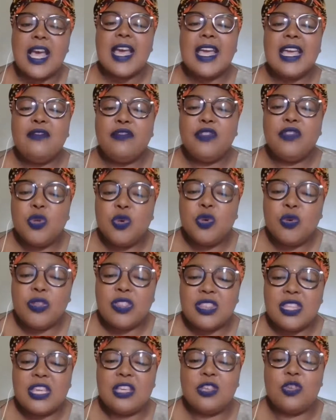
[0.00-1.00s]
If you
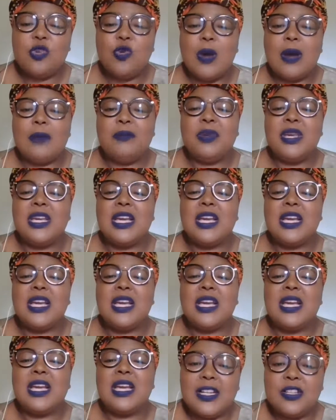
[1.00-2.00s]
think you are being
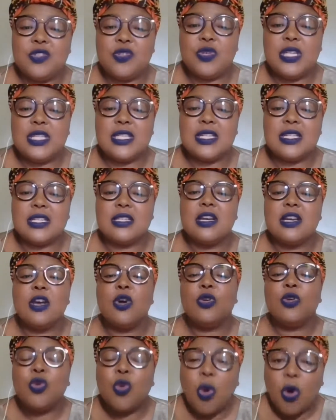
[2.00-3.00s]
unfairly treated,
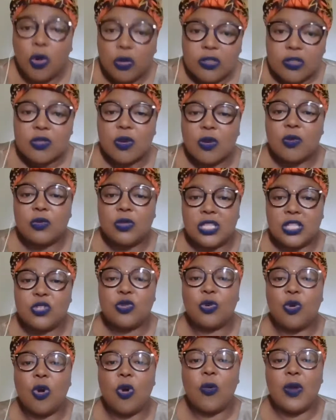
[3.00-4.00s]
you also need
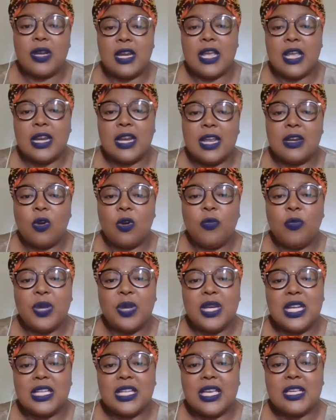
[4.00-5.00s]
to go and
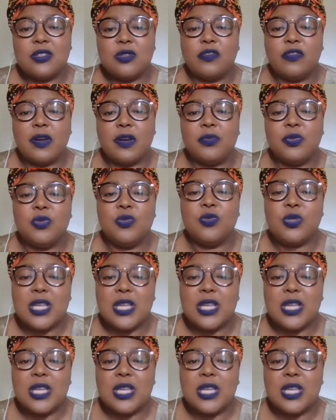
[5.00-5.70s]
open a case of abuse